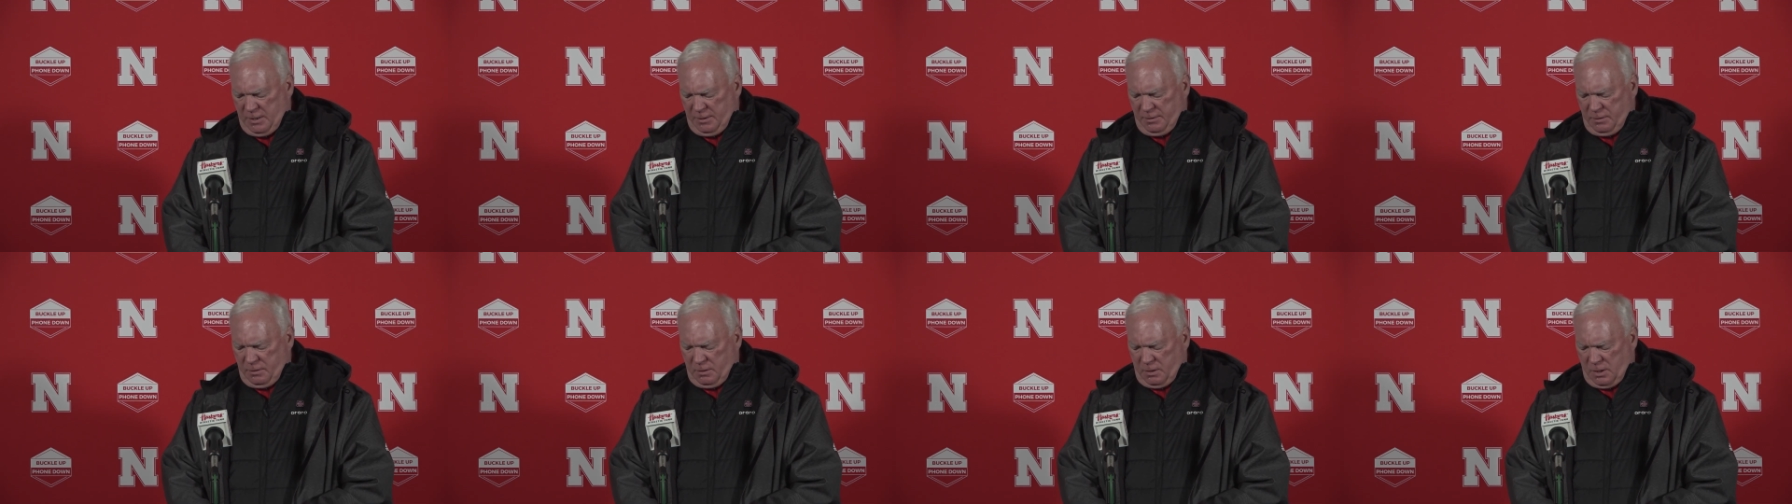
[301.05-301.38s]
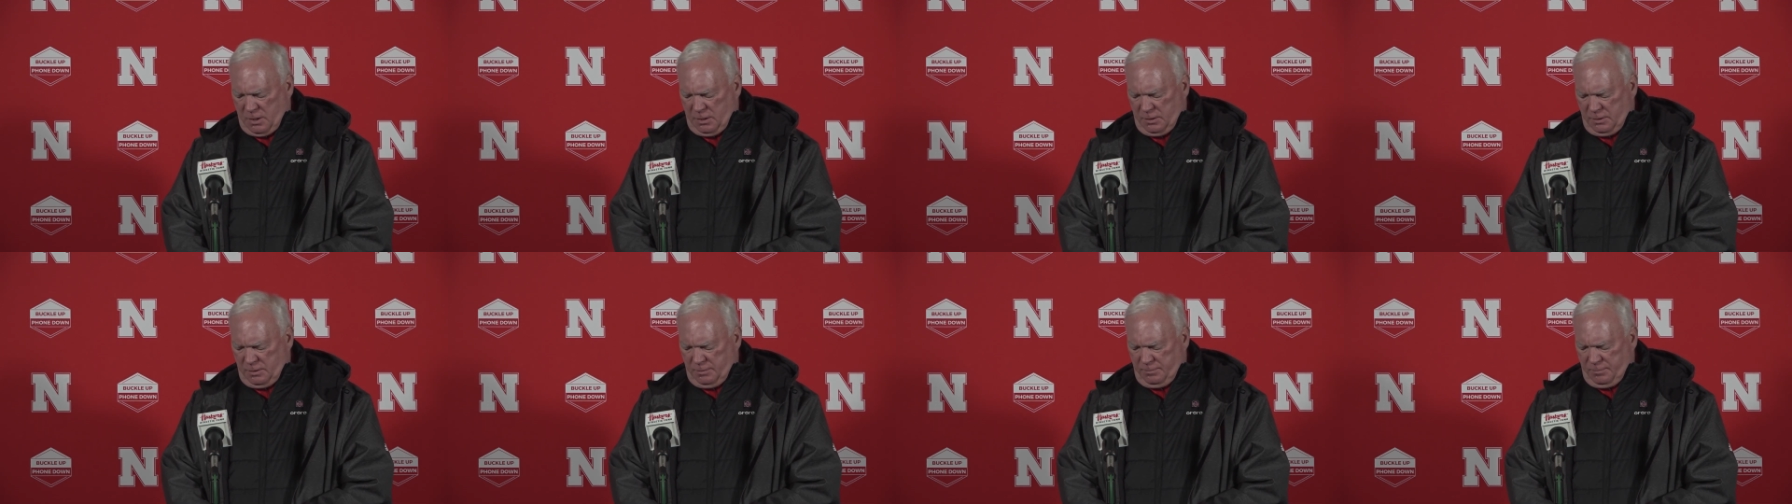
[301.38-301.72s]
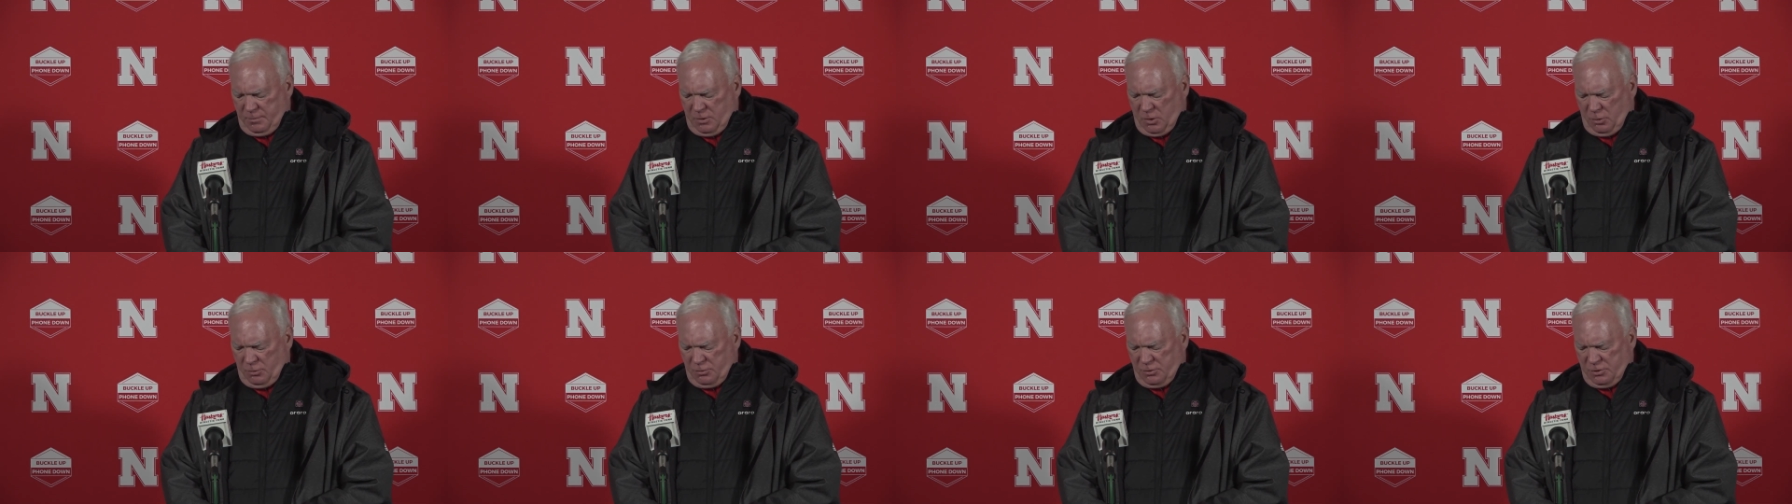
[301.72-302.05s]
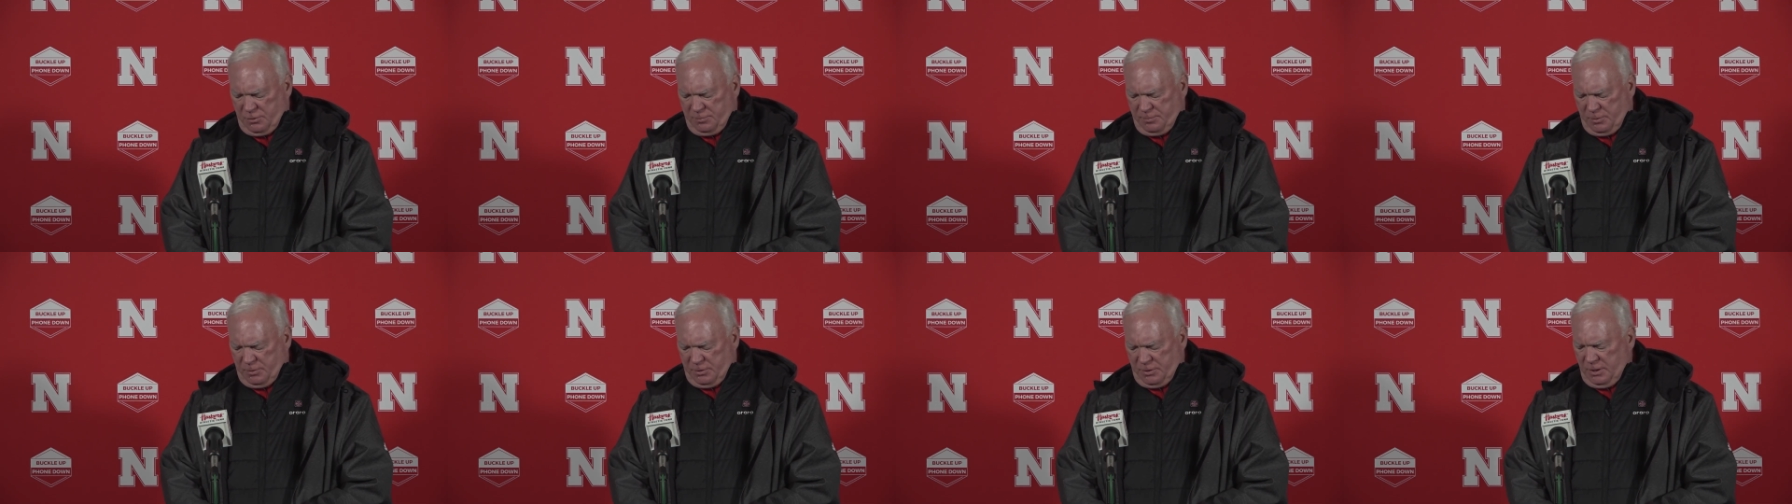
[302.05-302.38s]
I thought
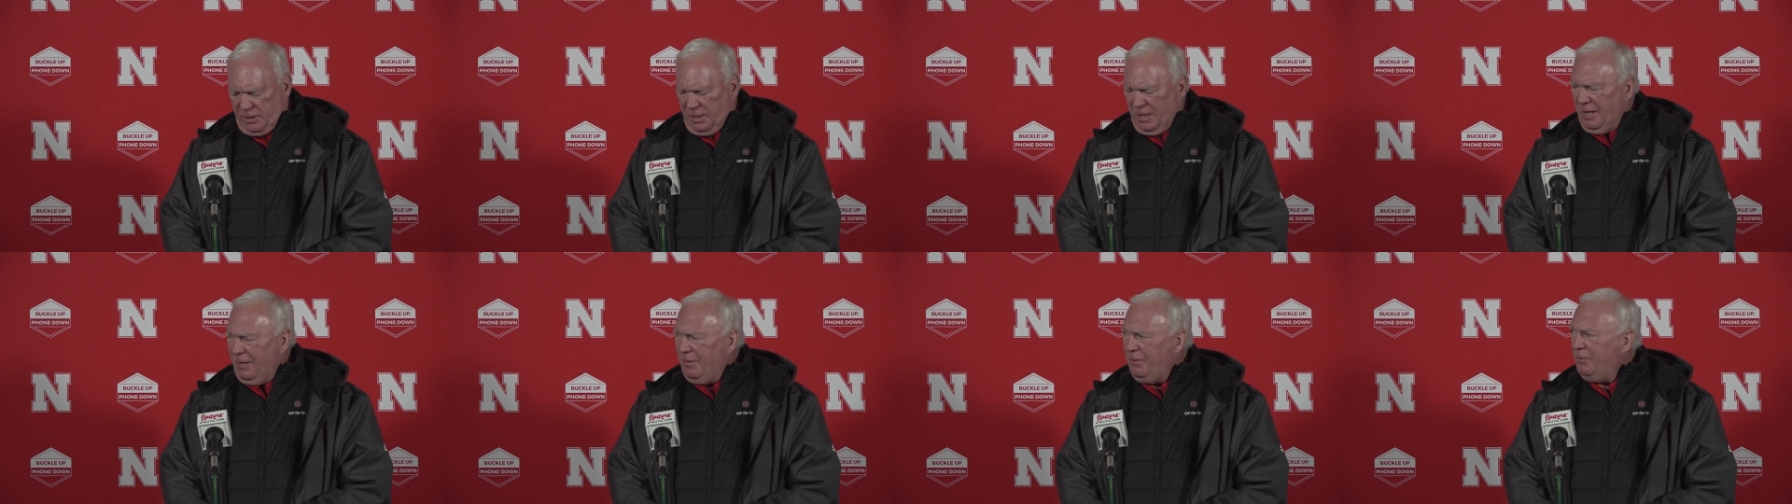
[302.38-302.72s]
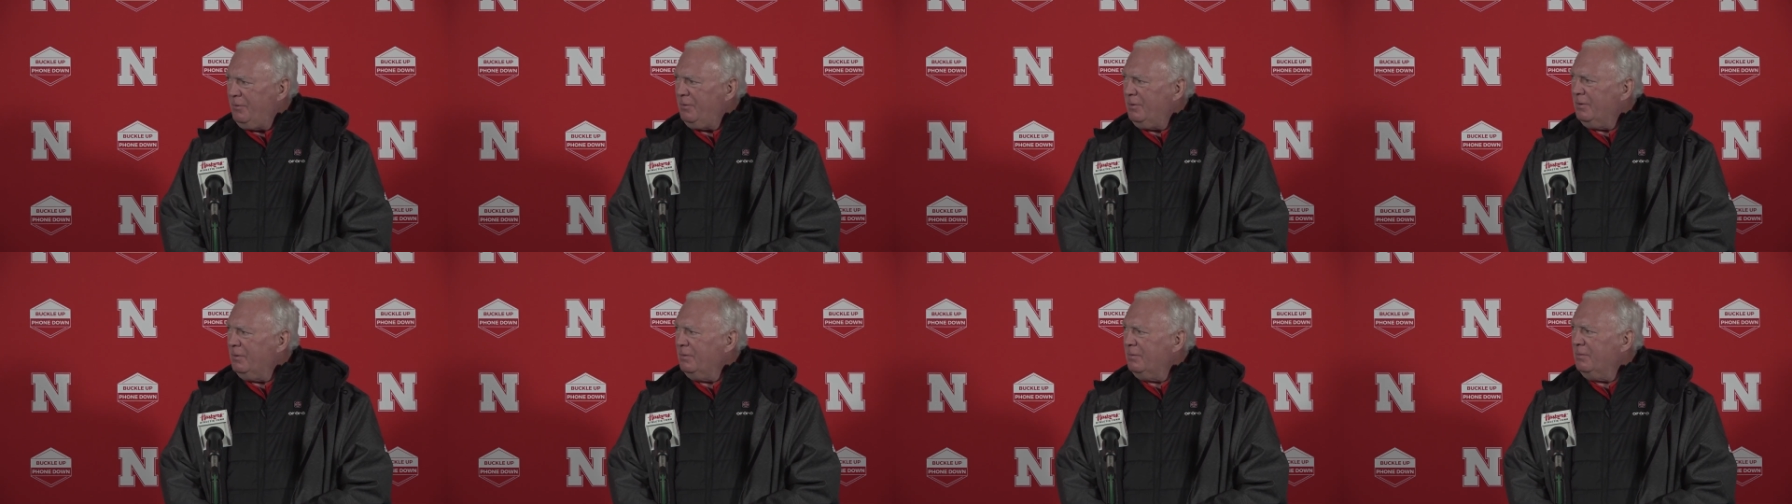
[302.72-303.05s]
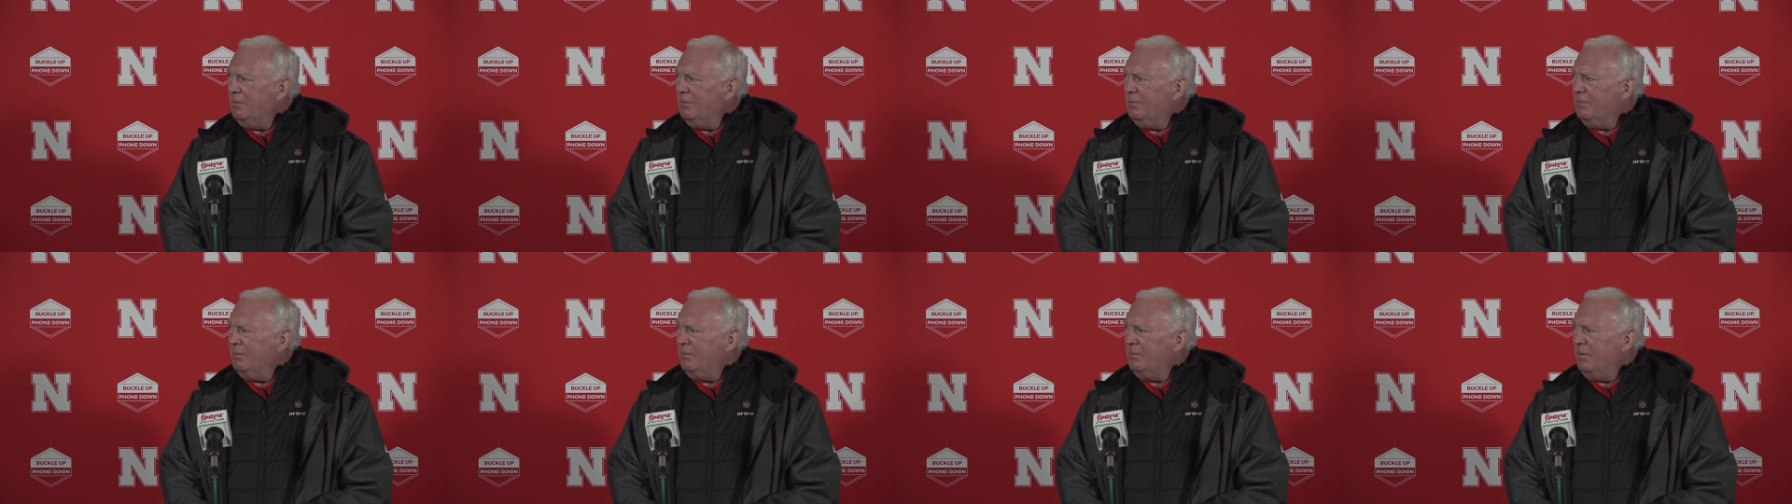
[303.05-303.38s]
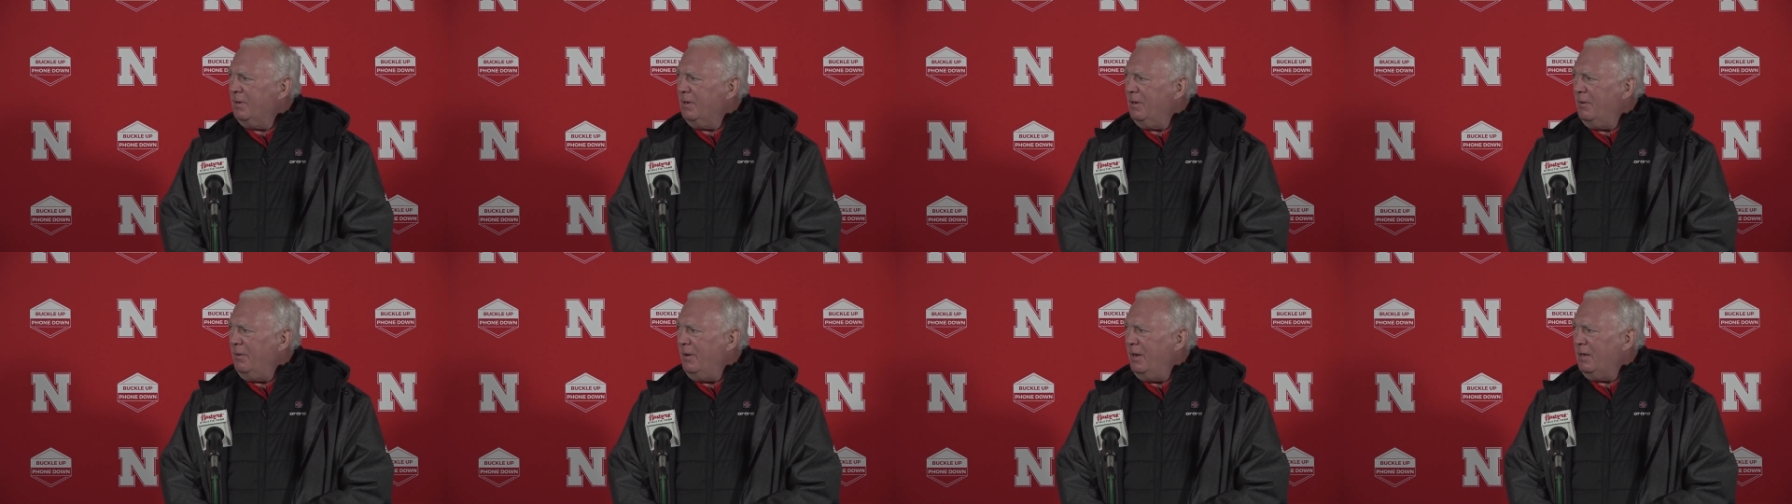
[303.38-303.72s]
coaches put together, and
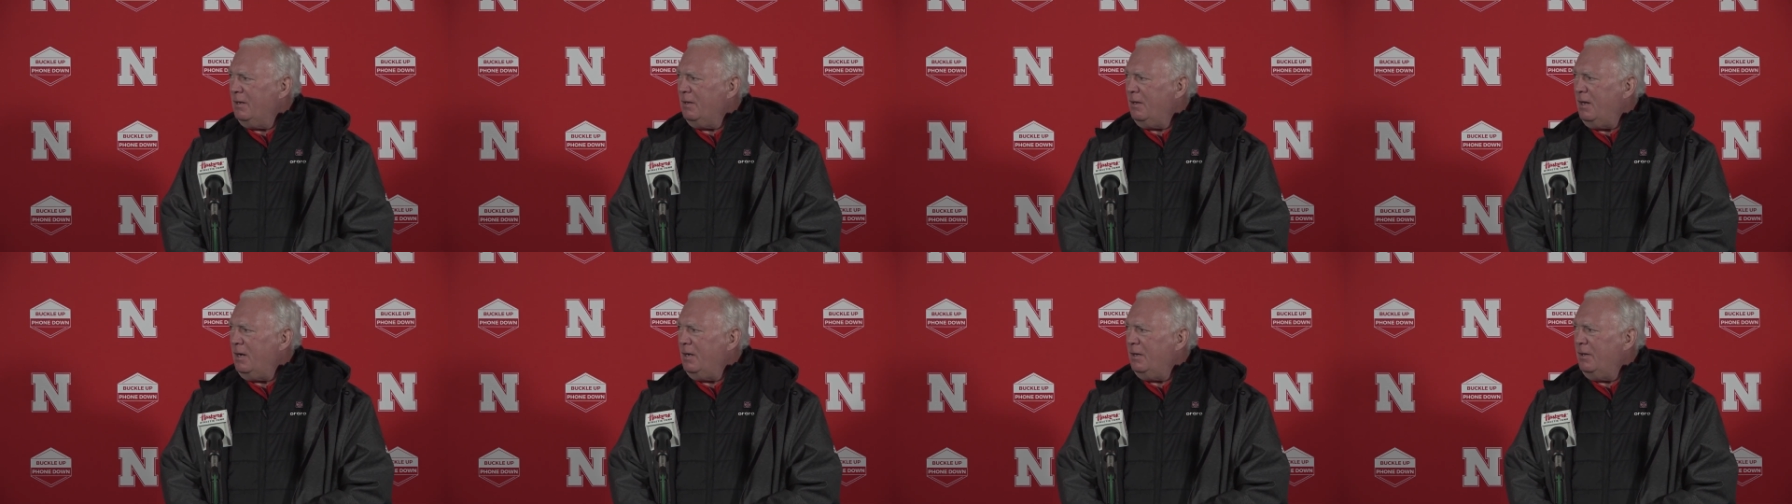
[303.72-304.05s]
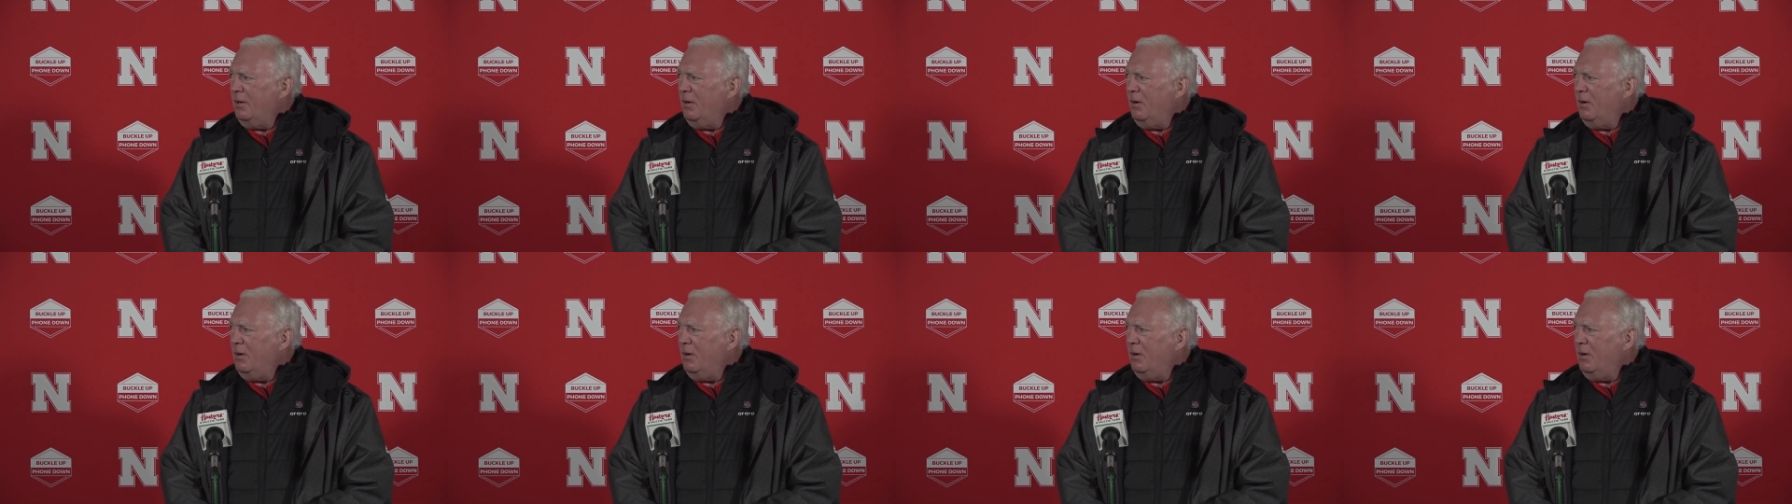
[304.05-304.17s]
you know had a lot of